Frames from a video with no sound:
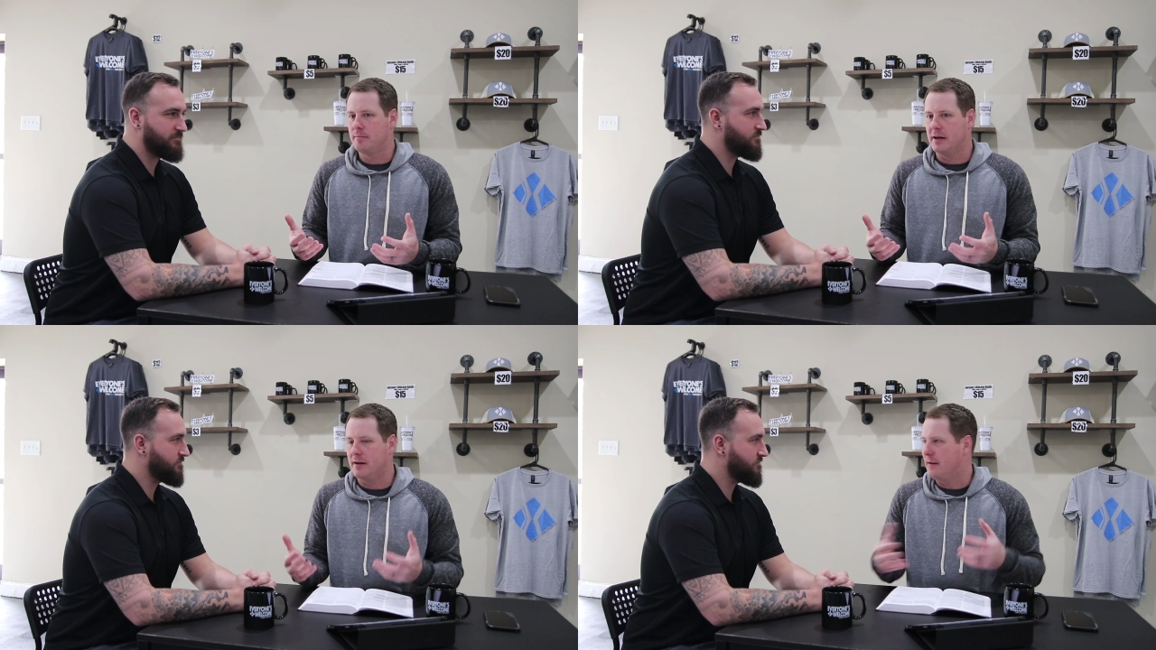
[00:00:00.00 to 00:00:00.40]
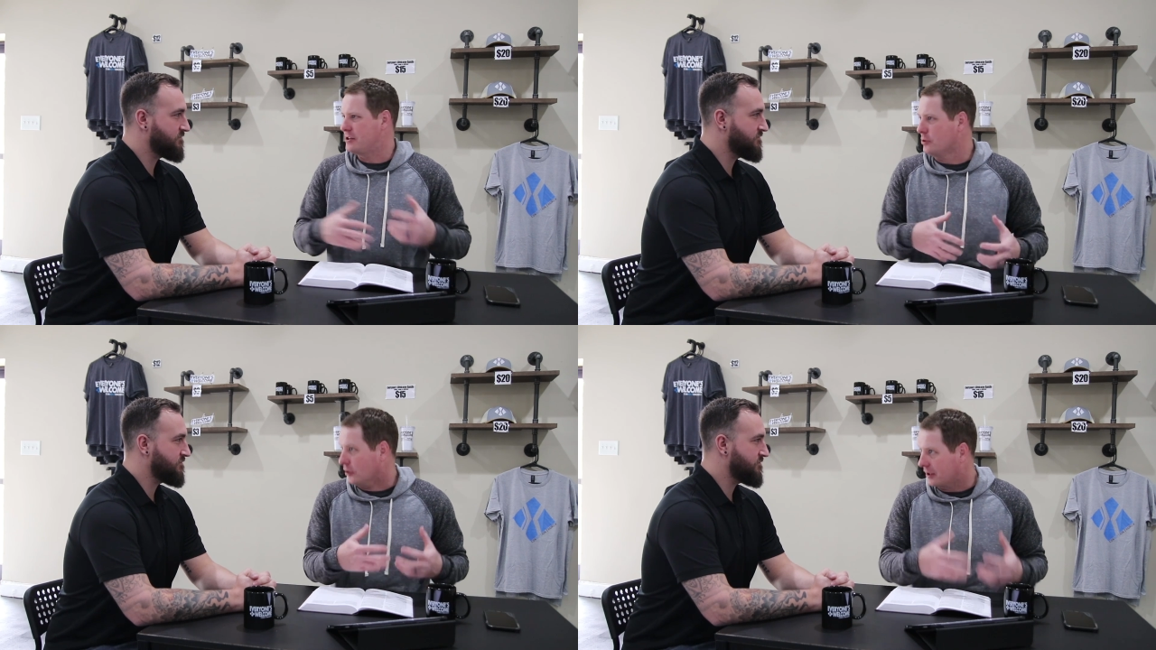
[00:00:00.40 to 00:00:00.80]
Speaker 1: But
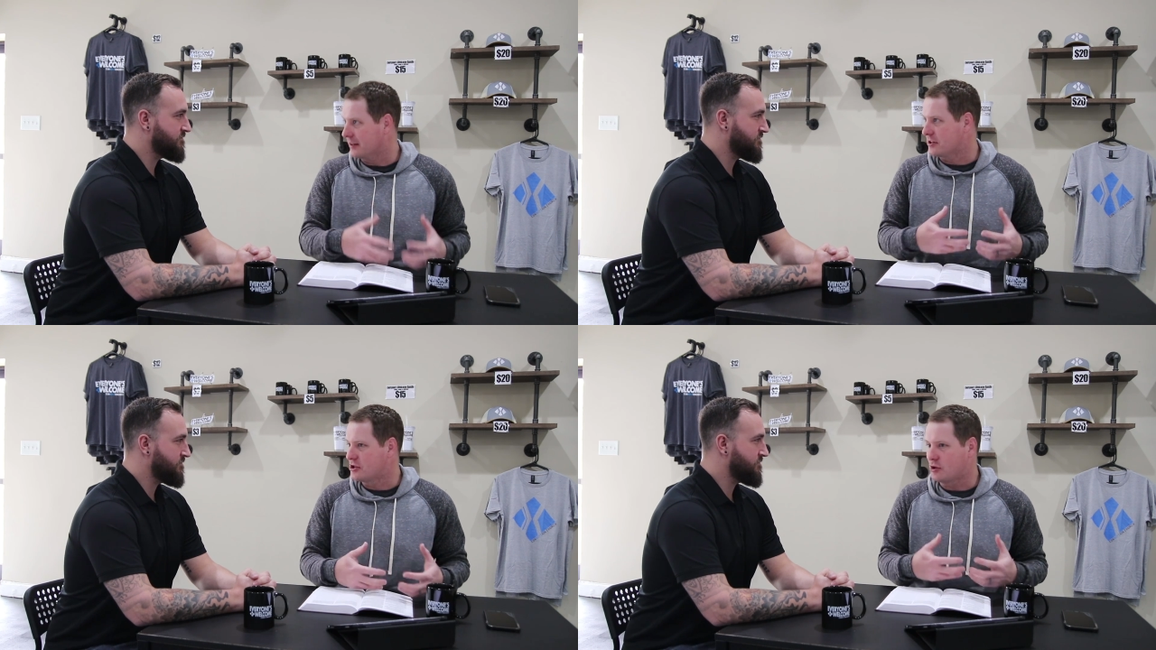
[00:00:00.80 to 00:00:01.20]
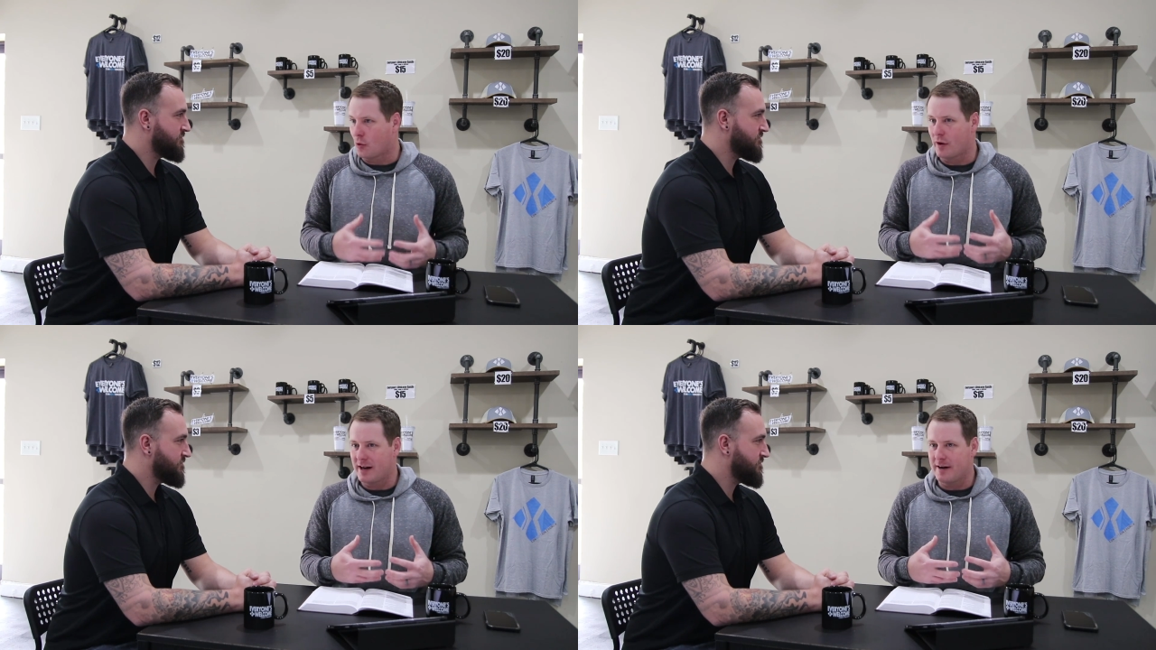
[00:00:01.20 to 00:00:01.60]
as you look at this
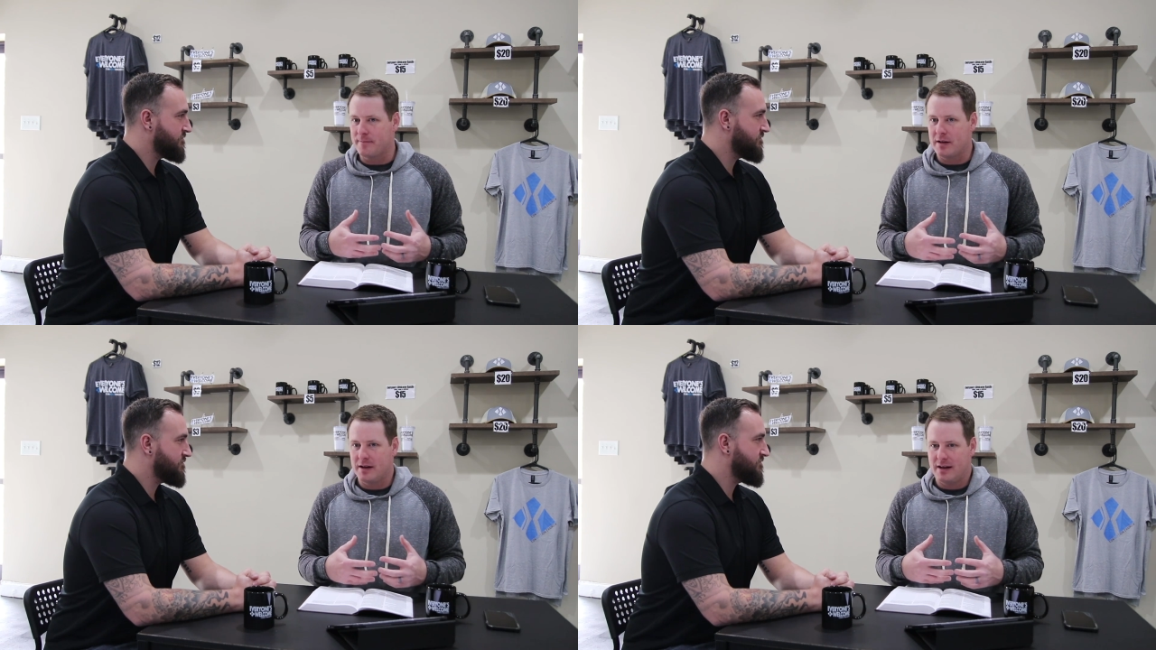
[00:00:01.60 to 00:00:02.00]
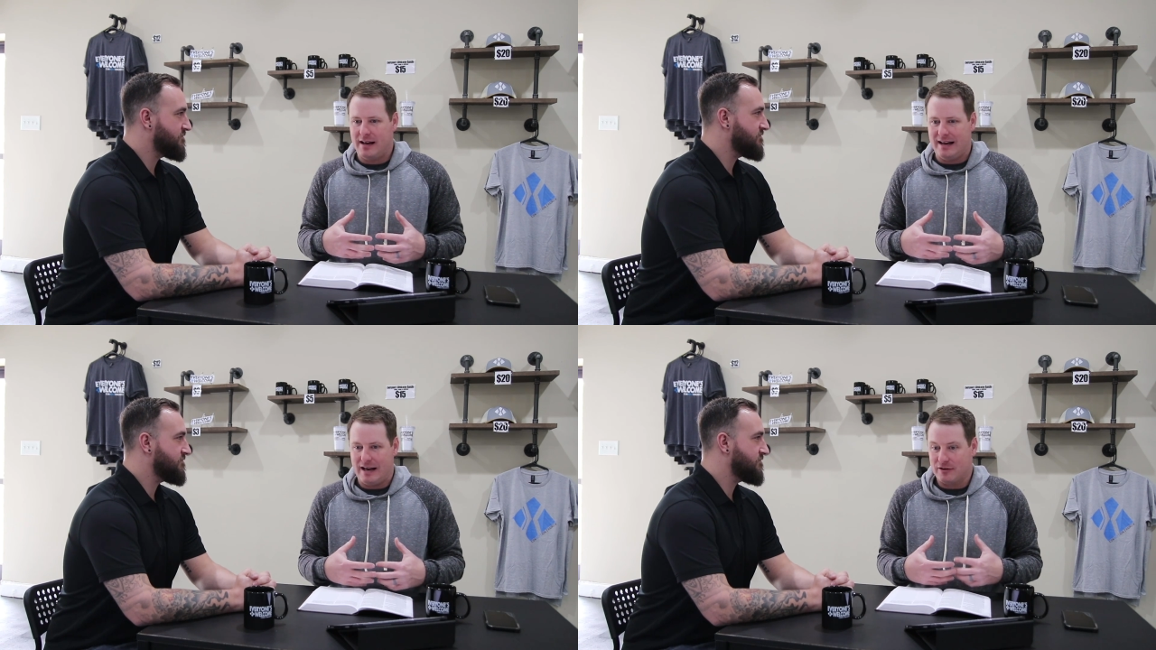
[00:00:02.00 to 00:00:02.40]
story
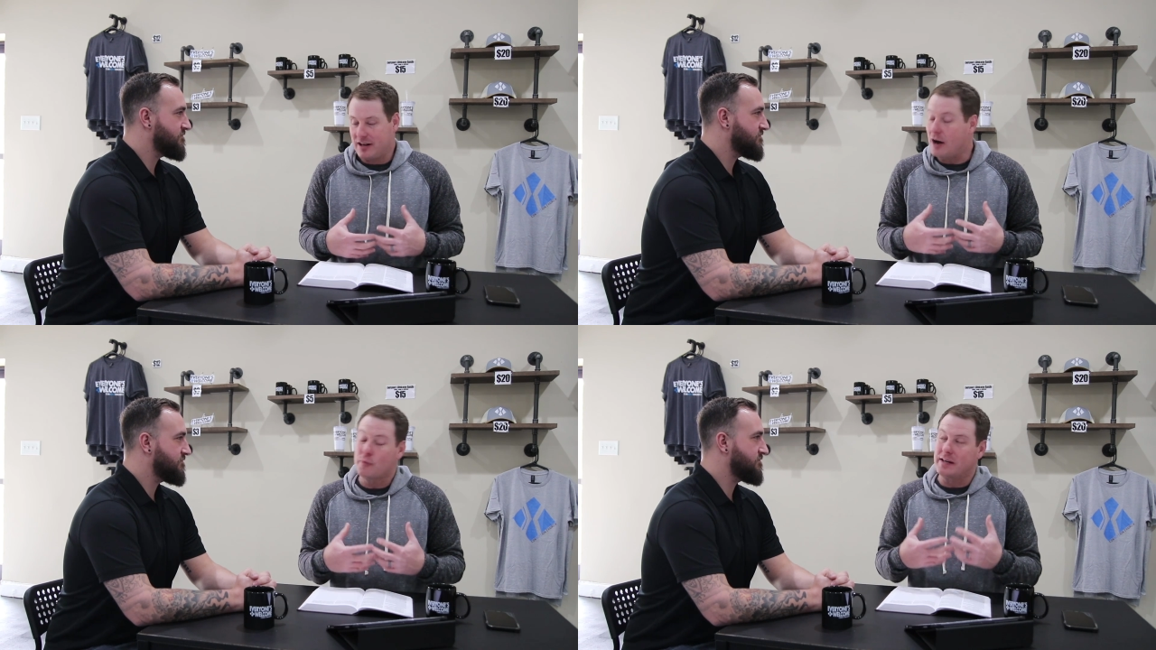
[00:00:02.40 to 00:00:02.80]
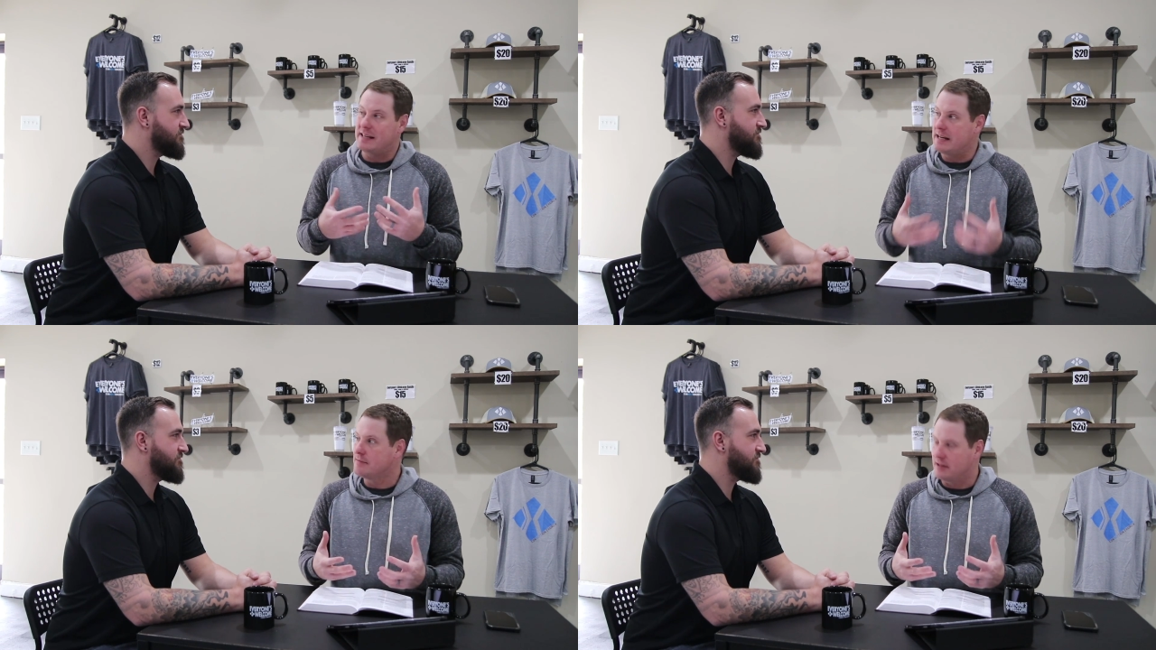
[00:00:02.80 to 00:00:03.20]
and how God
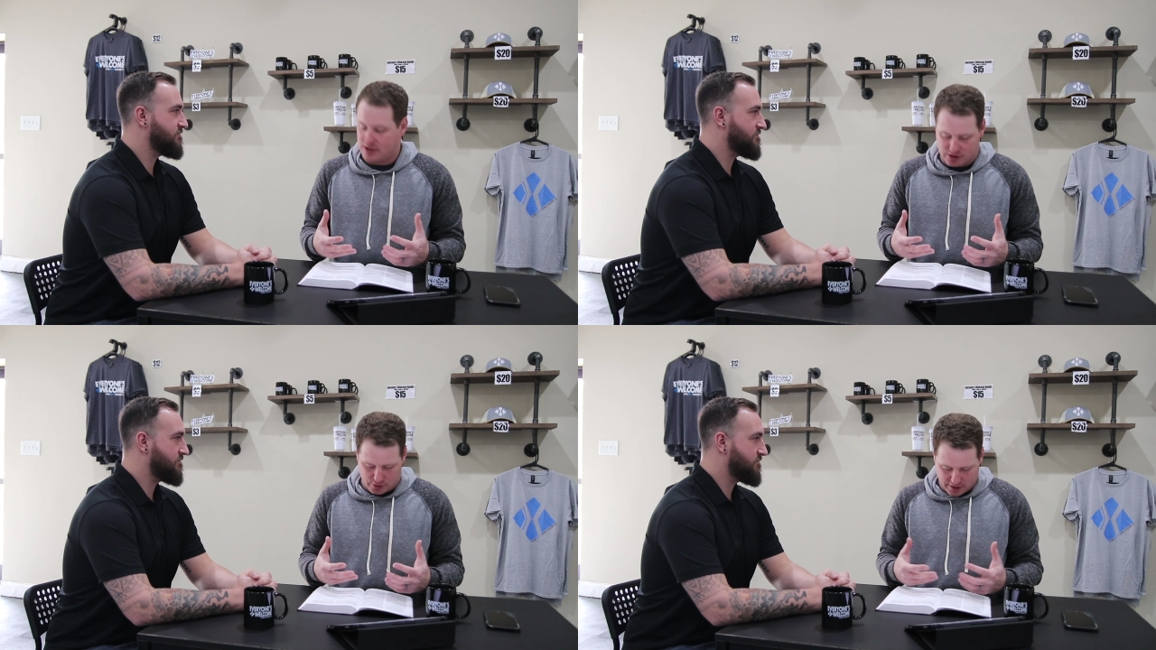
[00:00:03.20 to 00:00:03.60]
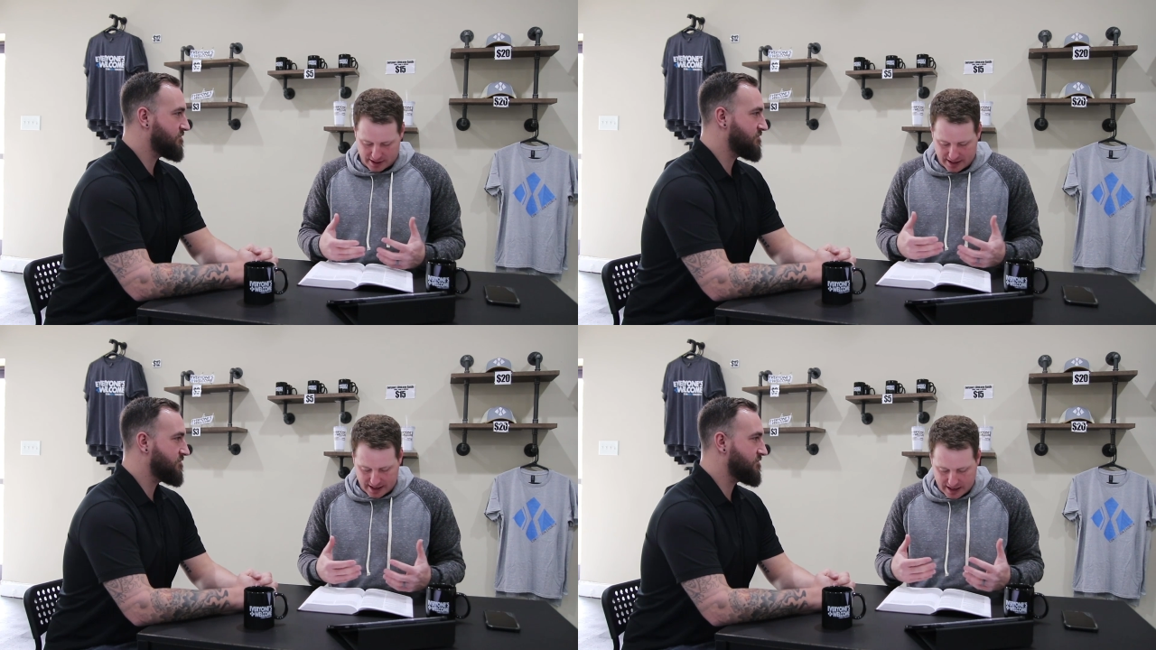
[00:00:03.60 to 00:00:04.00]
redeems this
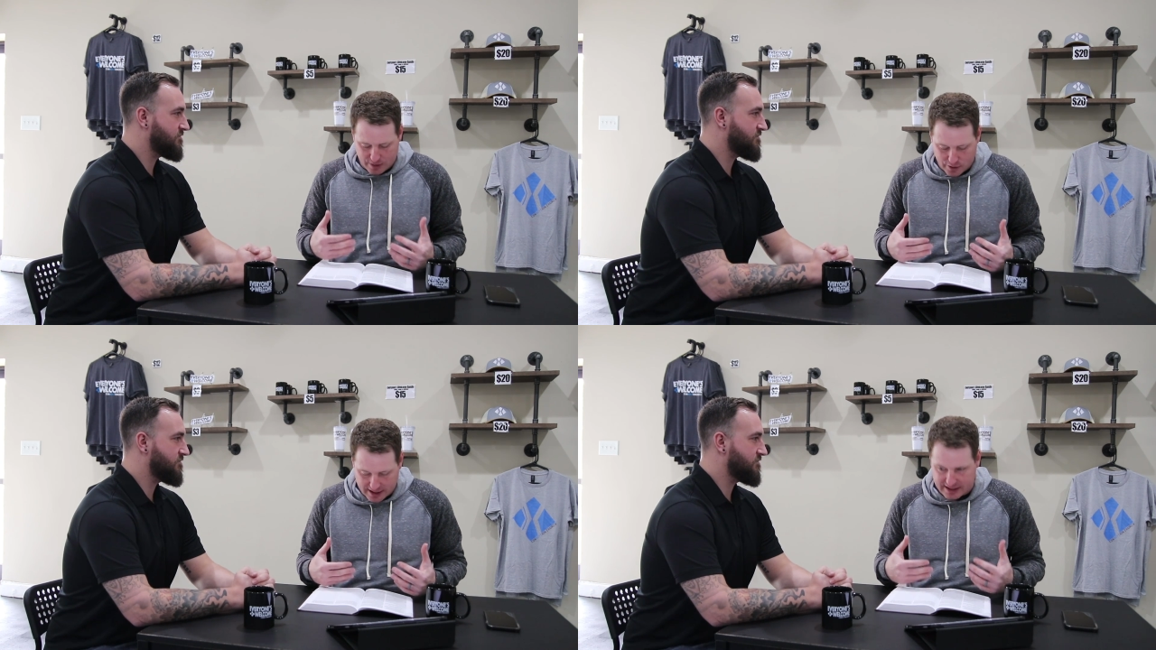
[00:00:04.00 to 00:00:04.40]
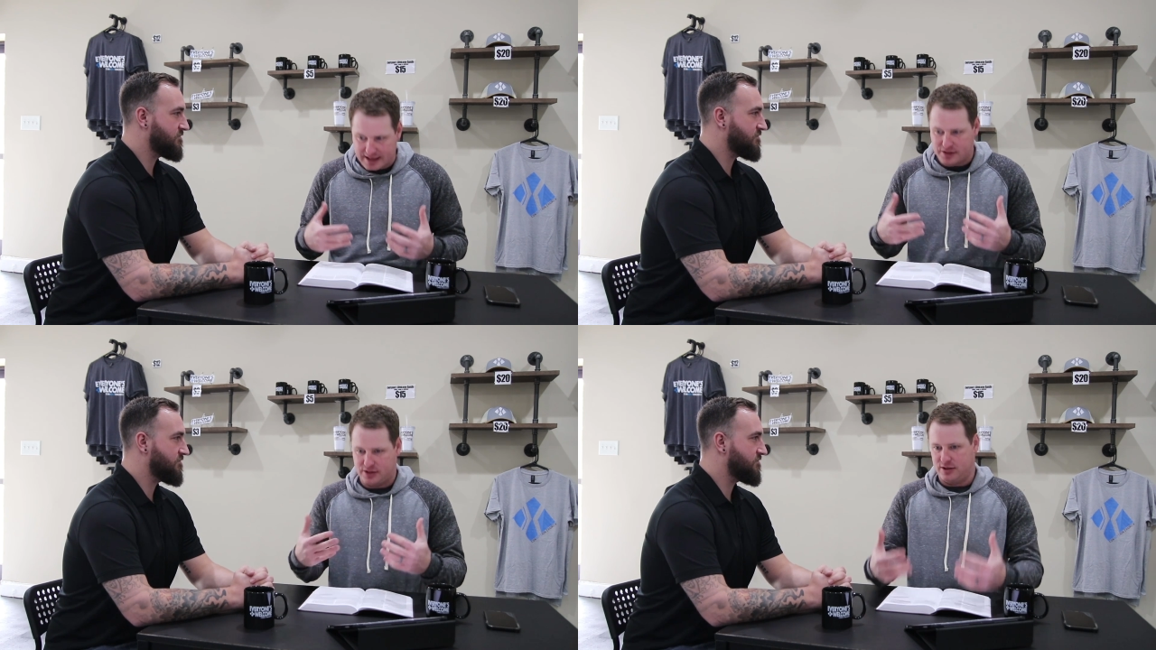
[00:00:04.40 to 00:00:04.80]
story, and, and when it
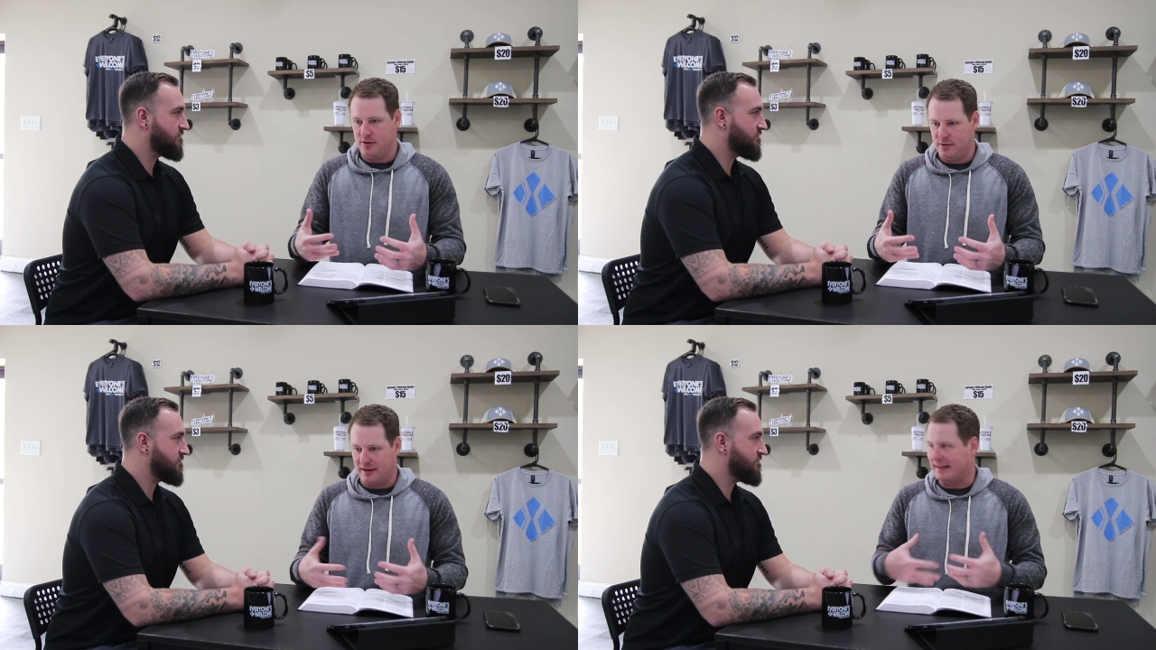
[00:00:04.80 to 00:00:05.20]
gets to